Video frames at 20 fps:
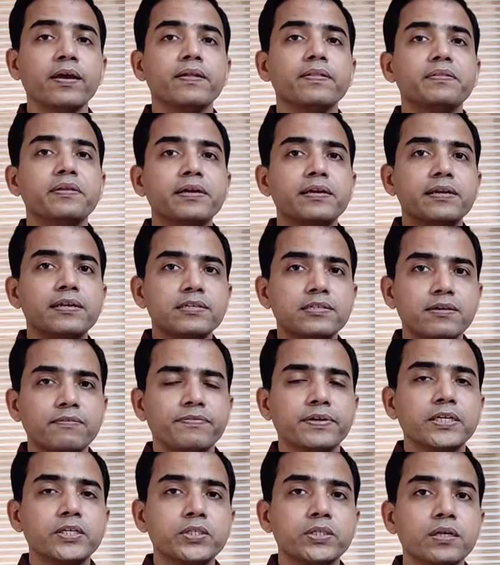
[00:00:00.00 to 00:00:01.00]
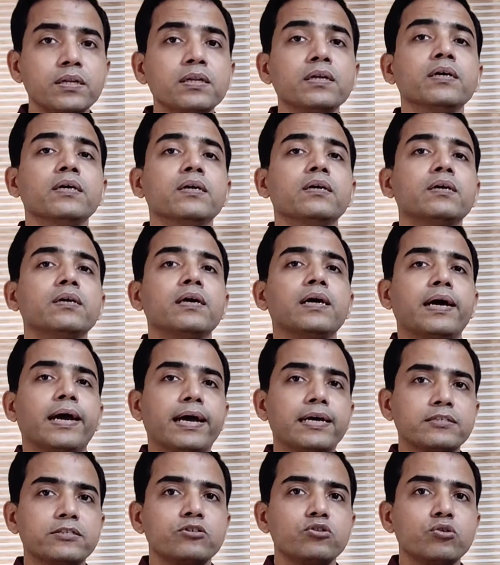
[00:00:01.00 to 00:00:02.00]
The disaffection
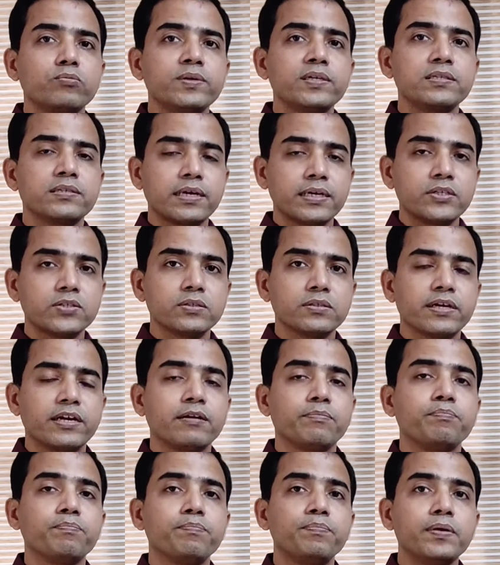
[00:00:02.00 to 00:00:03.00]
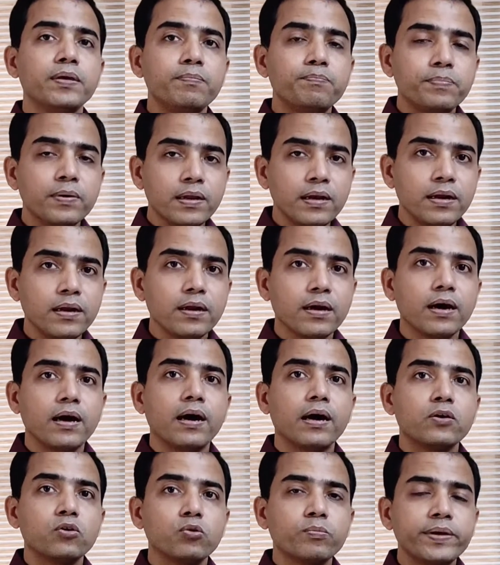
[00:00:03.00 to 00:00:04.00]
has to be such that people
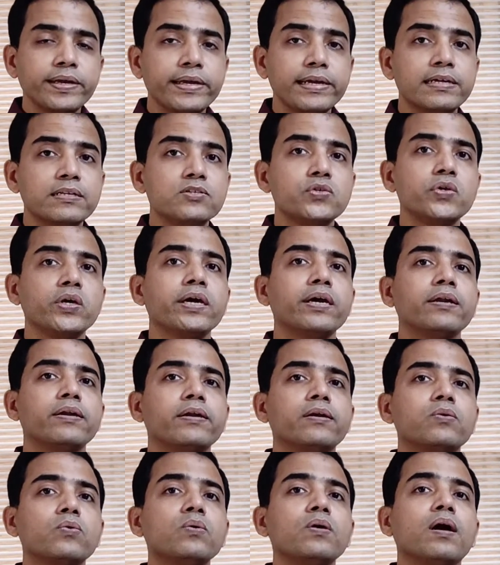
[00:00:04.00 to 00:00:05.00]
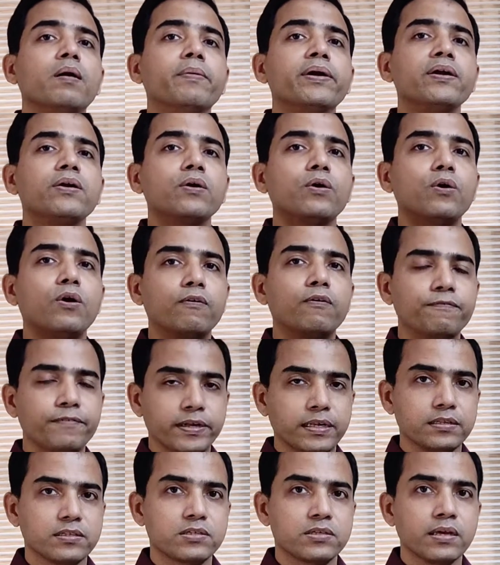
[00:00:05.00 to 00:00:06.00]
are to be instigated to commit
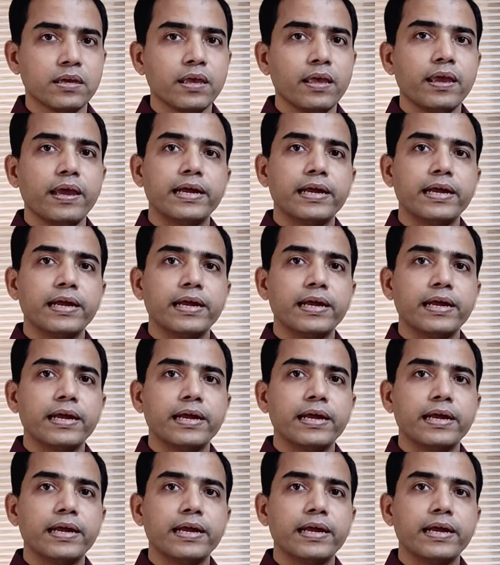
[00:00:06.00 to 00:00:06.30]
offense.